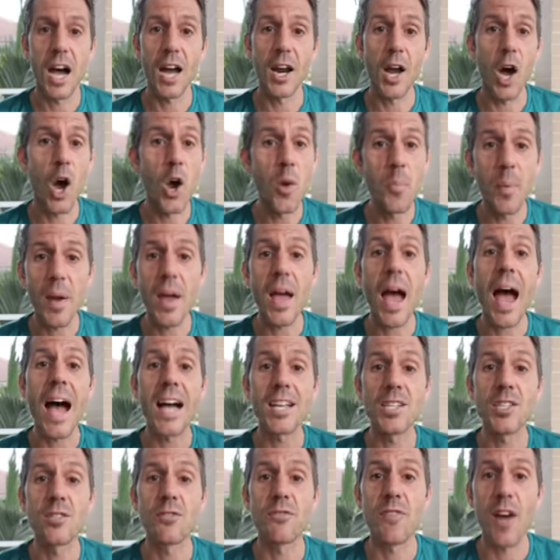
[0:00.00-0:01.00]
And I hope it
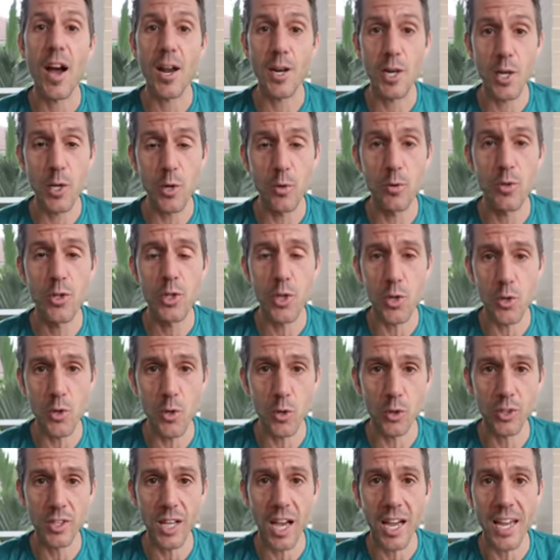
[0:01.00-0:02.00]
adds value to
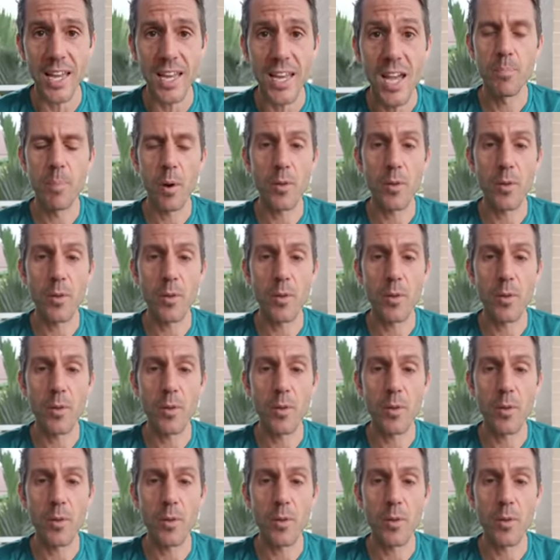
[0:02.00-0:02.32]
your day.